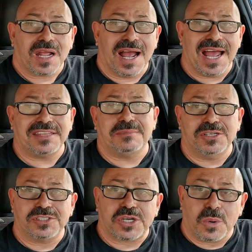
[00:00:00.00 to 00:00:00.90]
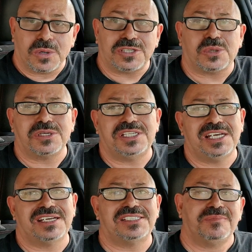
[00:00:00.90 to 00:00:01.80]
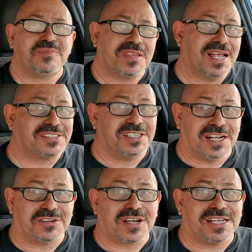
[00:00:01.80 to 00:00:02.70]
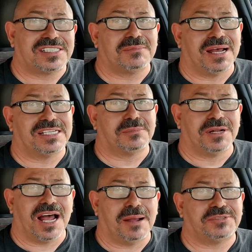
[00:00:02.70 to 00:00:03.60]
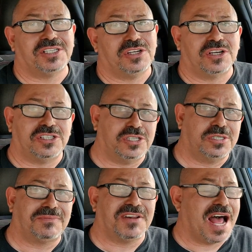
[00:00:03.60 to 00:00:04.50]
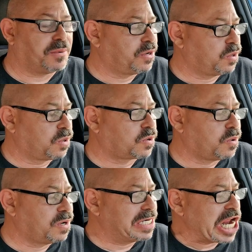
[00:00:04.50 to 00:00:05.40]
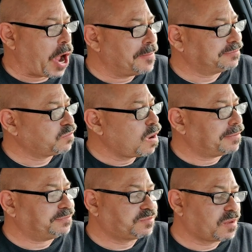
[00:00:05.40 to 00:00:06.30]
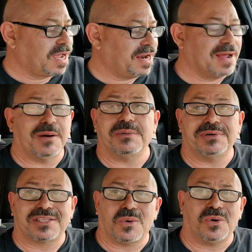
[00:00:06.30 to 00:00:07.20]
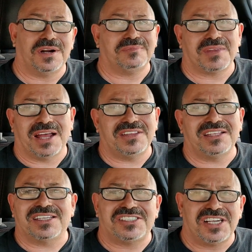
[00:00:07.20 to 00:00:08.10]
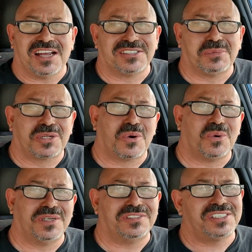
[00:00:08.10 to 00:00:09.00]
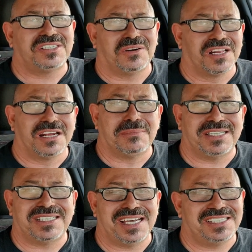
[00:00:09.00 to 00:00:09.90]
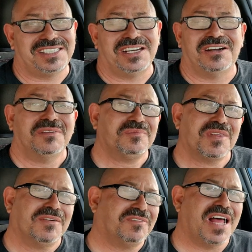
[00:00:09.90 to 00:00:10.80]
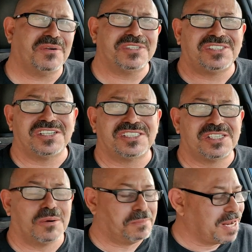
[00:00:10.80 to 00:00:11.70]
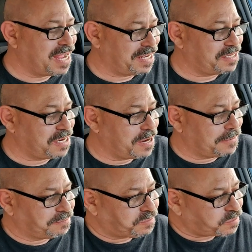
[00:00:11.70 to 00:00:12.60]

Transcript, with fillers: I had them use corn tortillas. That's another customizable option. You could choose flour or corn. And I went with corn. I think the shells with corn, just they're a little bit tastier. Flour is just so bland, you know?